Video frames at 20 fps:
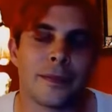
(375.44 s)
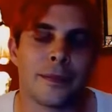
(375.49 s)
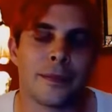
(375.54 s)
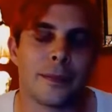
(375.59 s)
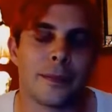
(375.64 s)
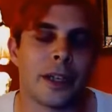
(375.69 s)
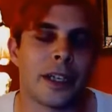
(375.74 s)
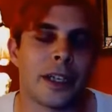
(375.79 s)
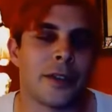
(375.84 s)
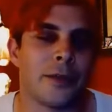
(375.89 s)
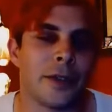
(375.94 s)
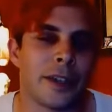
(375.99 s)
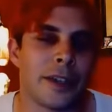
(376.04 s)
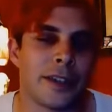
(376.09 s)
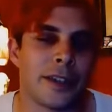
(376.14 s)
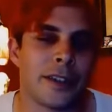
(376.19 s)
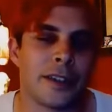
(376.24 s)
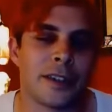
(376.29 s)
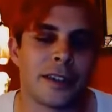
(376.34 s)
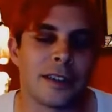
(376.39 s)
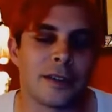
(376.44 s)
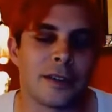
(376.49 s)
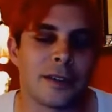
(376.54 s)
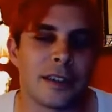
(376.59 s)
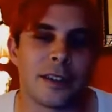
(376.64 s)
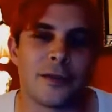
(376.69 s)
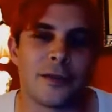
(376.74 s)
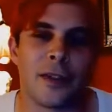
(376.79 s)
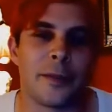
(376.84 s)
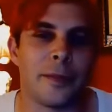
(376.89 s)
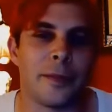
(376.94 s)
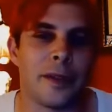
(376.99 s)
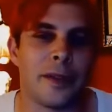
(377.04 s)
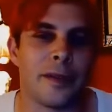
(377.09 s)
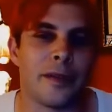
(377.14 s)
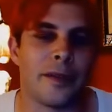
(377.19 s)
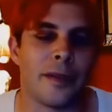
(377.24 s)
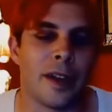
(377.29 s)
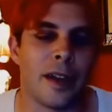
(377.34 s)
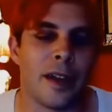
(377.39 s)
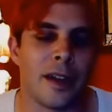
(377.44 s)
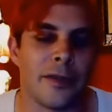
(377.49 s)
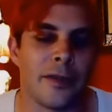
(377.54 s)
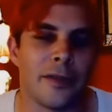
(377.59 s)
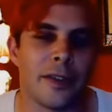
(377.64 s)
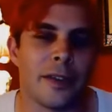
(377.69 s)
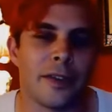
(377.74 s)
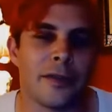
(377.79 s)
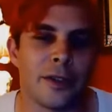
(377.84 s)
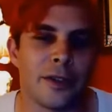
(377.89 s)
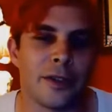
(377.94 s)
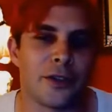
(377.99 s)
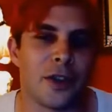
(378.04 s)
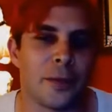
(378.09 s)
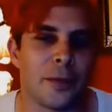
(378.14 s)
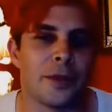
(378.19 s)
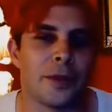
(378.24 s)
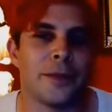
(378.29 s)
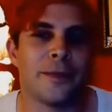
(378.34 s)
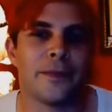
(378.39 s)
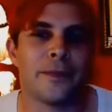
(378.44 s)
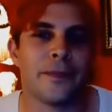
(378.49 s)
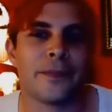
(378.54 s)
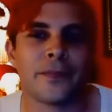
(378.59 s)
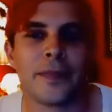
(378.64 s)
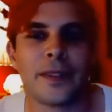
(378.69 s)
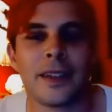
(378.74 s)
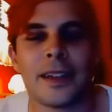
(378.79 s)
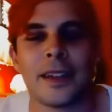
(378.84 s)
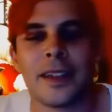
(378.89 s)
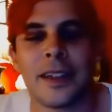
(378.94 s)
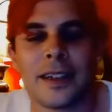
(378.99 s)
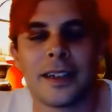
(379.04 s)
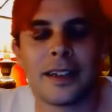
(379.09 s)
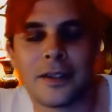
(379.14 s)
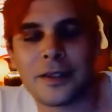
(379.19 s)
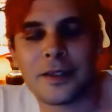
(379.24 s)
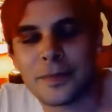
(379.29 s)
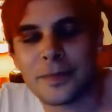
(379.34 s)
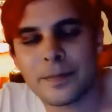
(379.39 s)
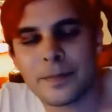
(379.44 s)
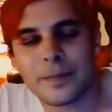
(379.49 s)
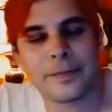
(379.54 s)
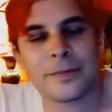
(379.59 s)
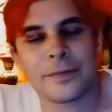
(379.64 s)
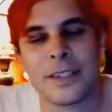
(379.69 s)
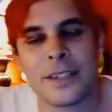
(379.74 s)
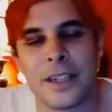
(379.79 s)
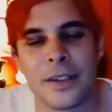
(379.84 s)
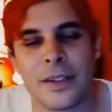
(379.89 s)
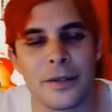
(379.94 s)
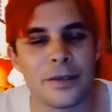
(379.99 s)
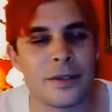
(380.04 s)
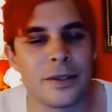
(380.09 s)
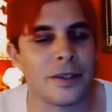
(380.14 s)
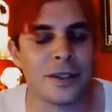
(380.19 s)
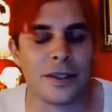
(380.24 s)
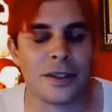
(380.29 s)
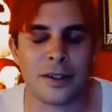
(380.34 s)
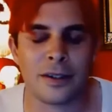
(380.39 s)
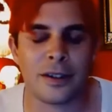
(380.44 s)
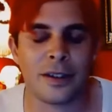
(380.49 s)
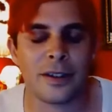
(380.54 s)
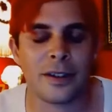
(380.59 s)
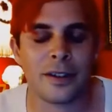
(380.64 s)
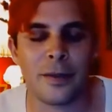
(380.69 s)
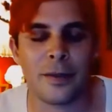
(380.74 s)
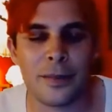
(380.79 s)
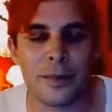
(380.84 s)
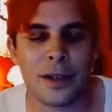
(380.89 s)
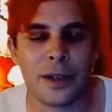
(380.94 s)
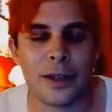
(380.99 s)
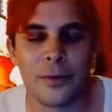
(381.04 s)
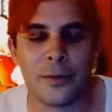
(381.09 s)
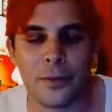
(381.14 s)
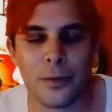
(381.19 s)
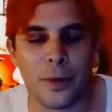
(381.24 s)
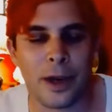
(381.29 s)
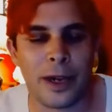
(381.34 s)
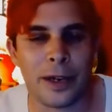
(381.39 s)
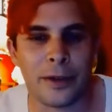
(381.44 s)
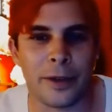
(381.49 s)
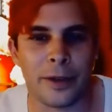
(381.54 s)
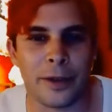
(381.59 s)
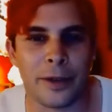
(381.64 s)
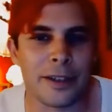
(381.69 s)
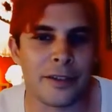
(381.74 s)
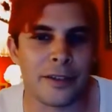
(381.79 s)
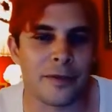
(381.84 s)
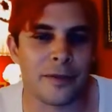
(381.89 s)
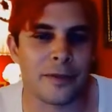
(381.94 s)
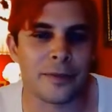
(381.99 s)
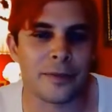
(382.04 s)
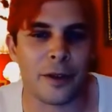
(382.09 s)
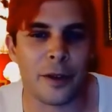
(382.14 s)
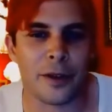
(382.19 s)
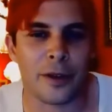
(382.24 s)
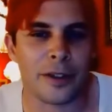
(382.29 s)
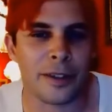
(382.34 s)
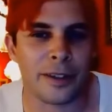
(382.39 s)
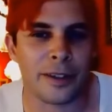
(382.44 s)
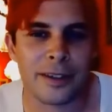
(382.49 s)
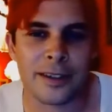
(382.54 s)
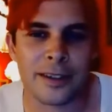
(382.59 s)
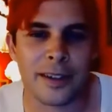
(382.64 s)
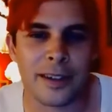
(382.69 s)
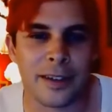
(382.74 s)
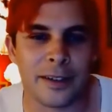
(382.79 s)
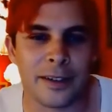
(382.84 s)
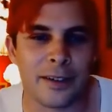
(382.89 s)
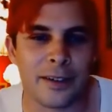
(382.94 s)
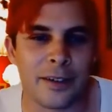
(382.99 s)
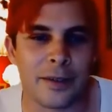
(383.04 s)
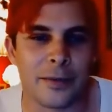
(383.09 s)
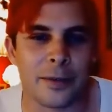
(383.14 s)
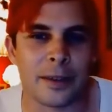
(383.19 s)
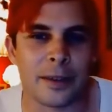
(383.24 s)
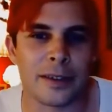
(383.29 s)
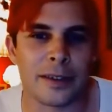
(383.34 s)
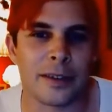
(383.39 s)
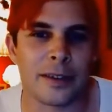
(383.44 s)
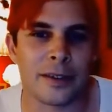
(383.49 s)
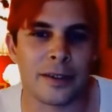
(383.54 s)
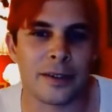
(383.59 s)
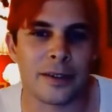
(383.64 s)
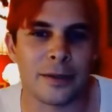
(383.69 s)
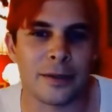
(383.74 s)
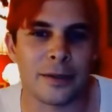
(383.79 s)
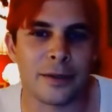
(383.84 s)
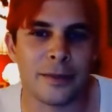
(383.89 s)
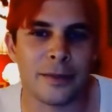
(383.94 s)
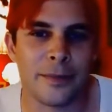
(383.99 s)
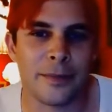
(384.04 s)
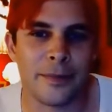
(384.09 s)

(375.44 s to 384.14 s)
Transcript: Buddy Rich is his favorite drummer. There's a big wide range of artists out there that we listen to.